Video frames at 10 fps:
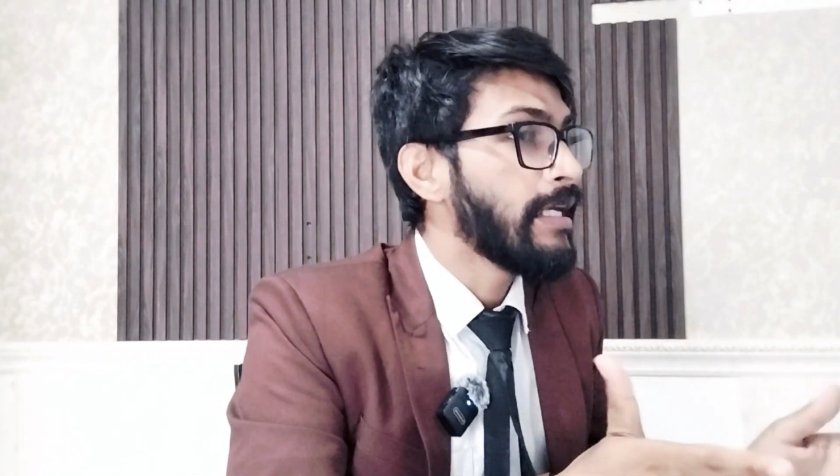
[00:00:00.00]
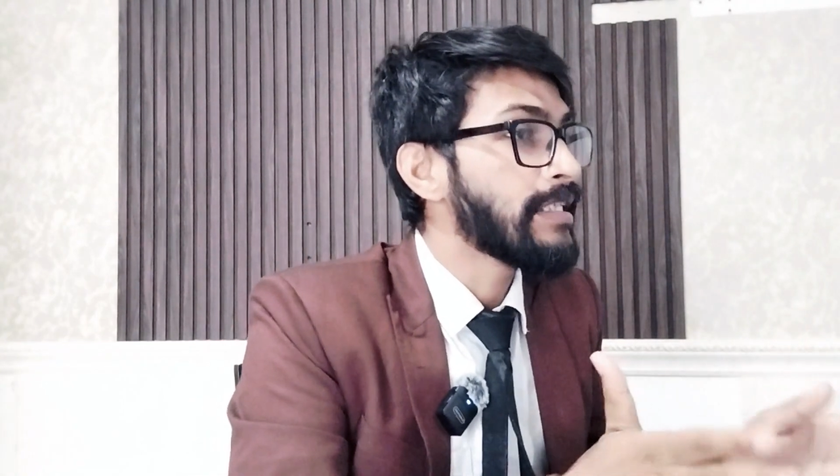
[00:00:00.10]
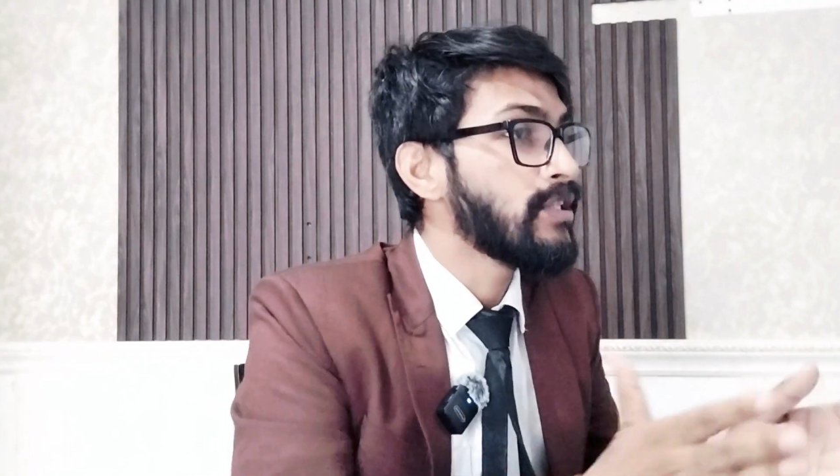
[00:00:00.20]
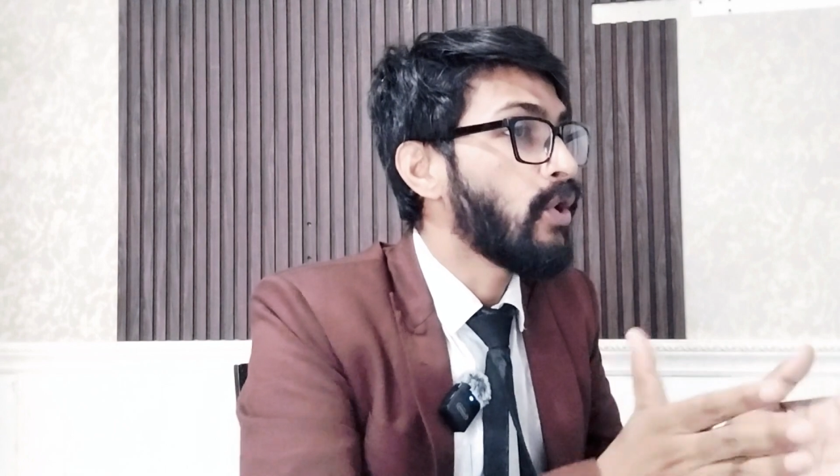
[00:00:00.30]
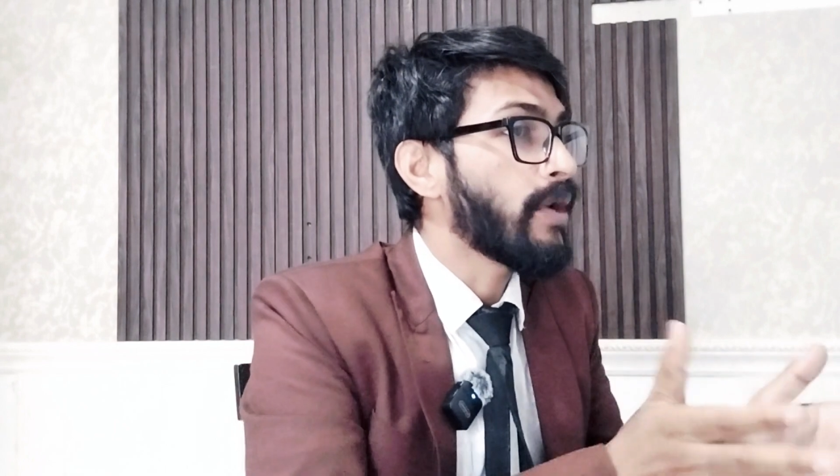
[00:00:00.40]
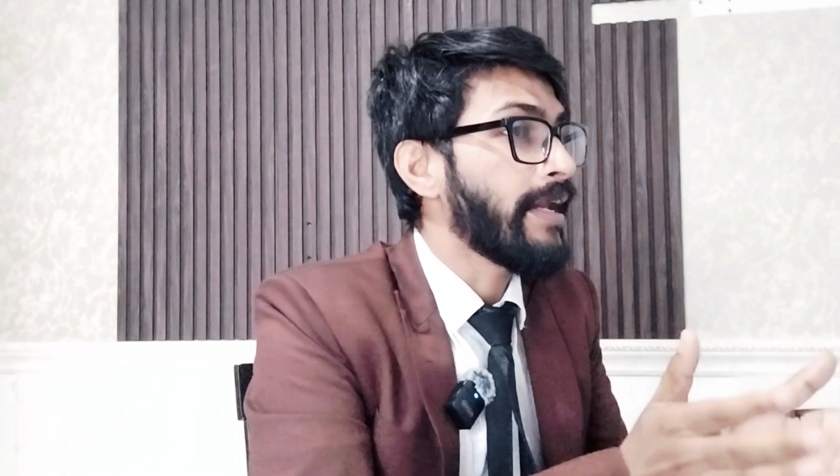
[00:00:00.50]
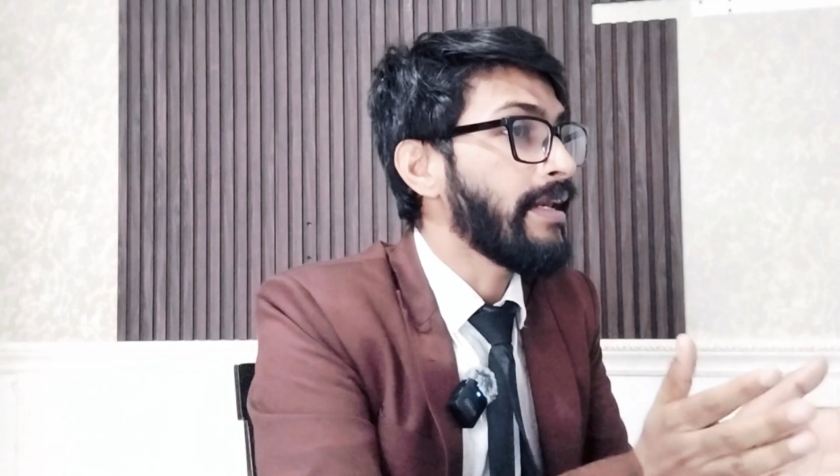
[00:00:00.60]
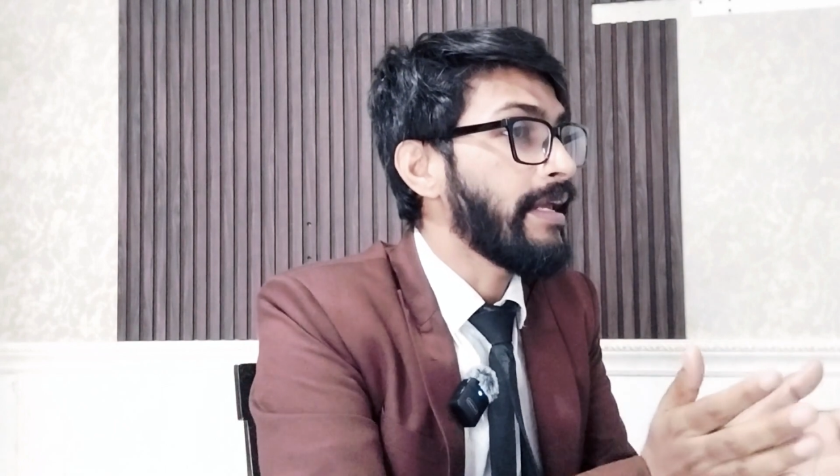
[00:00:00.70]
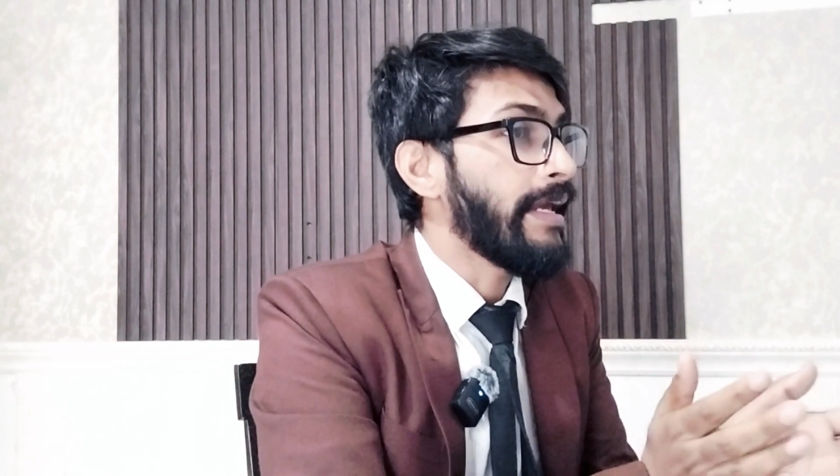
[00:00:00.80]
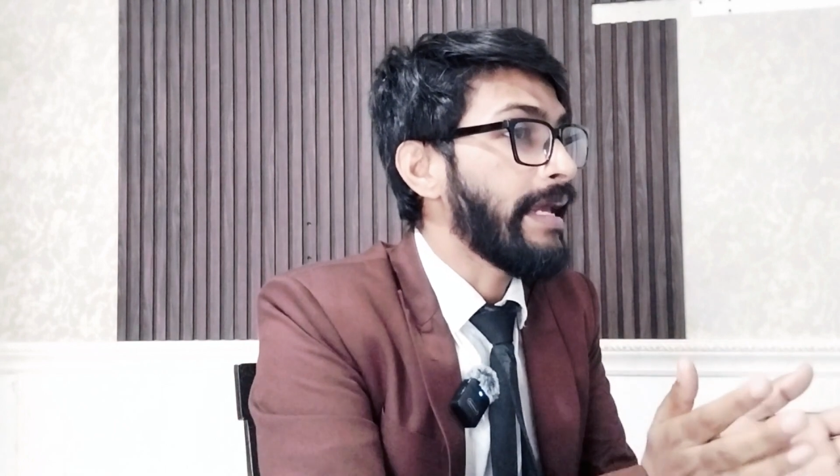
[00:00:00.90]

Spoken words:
is not an